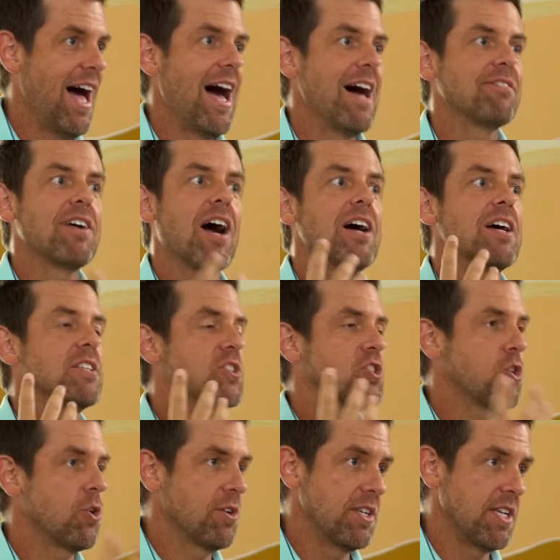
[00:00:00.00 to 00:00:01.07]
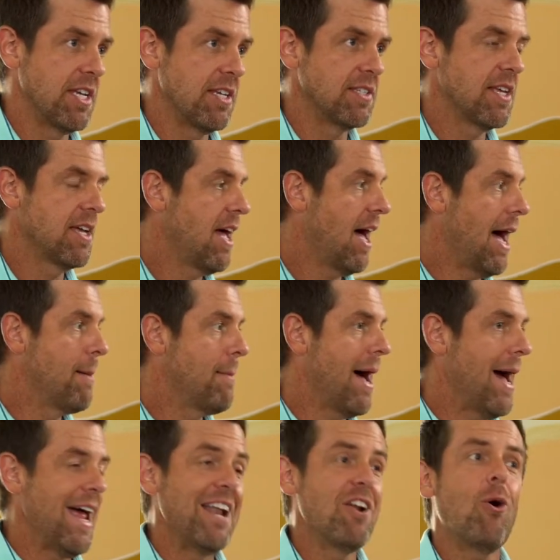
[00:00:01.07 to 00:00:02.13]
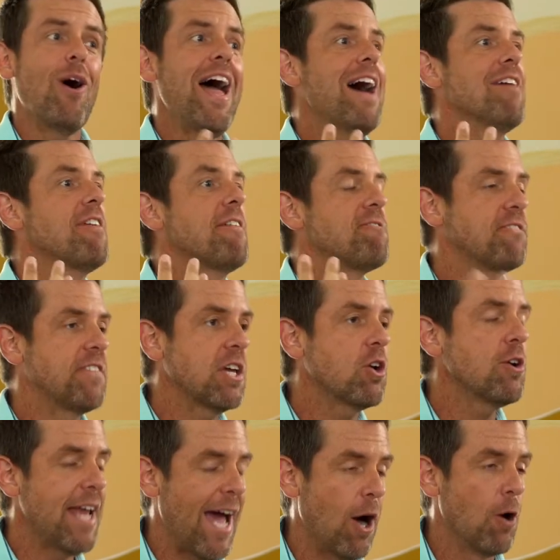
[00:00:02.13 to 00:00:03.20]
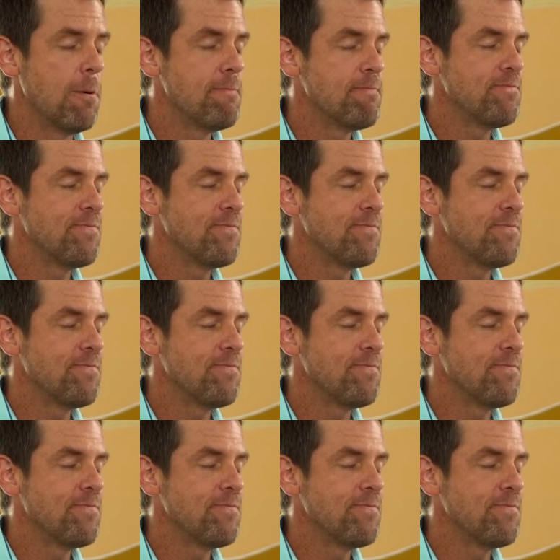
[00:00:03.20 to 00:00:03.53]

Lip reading: I've got uncertainties, I don't have it figured out.